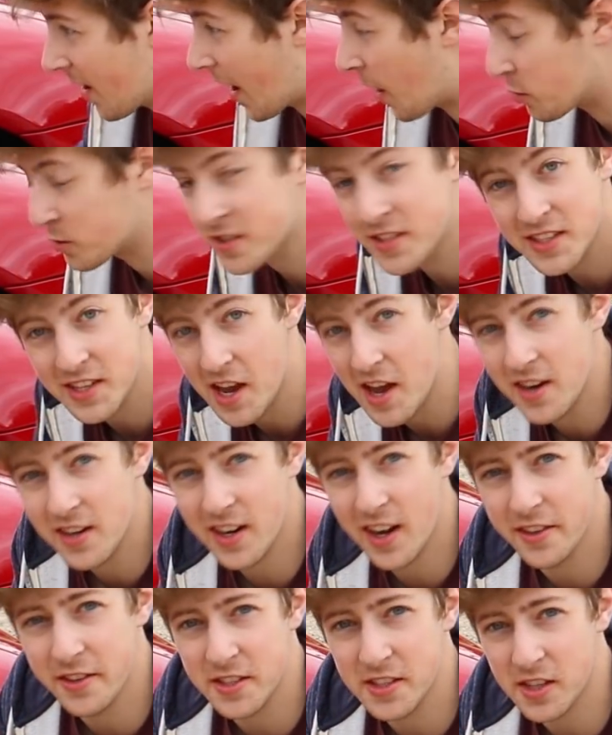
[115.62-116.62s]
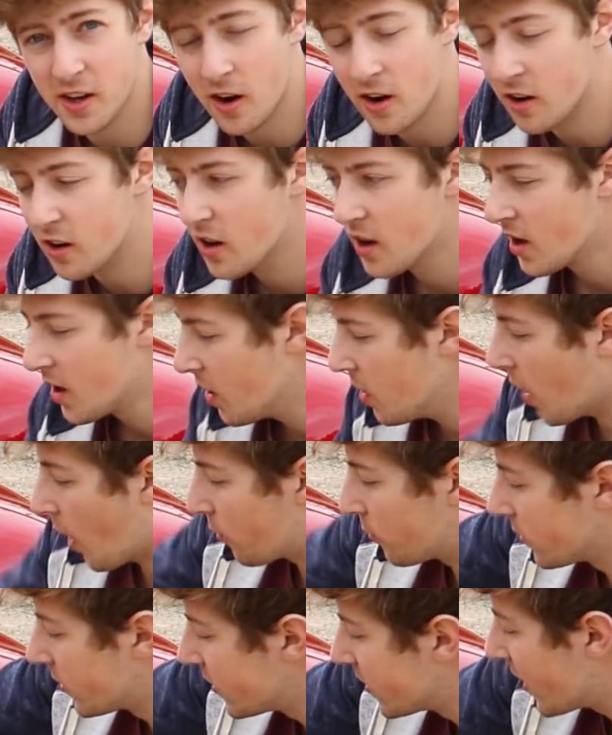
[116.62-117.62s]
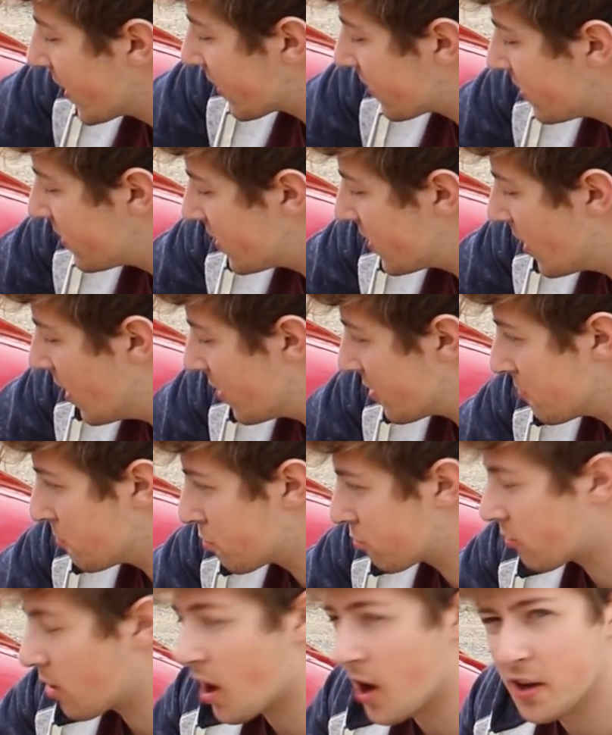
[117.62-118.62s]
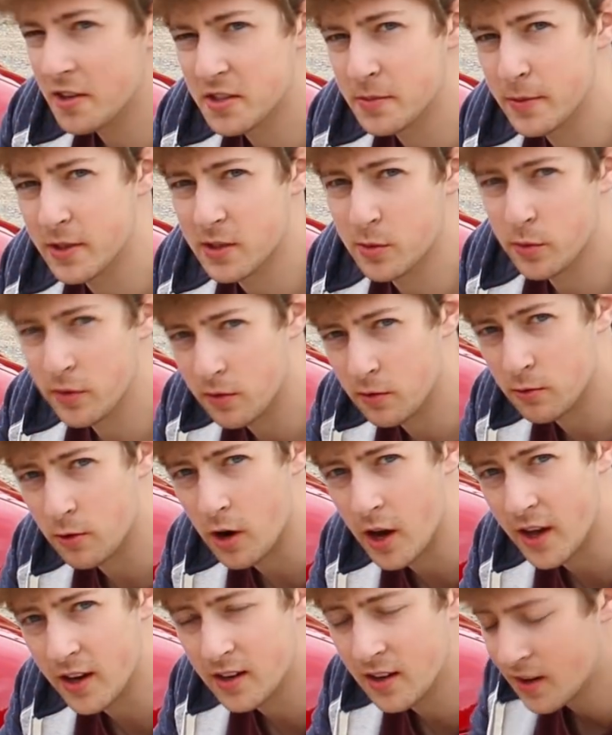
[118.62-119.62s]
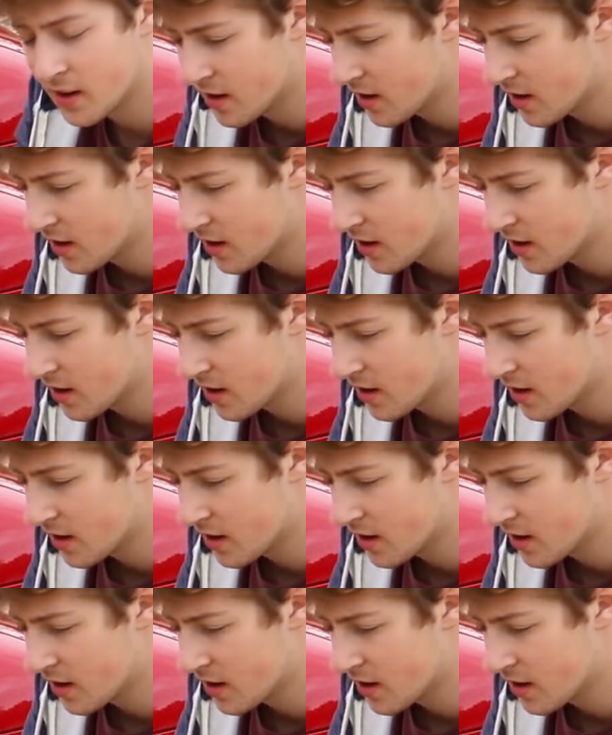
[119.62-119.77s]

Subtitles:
outstanding on this car. I really like the bronze mixed with the red.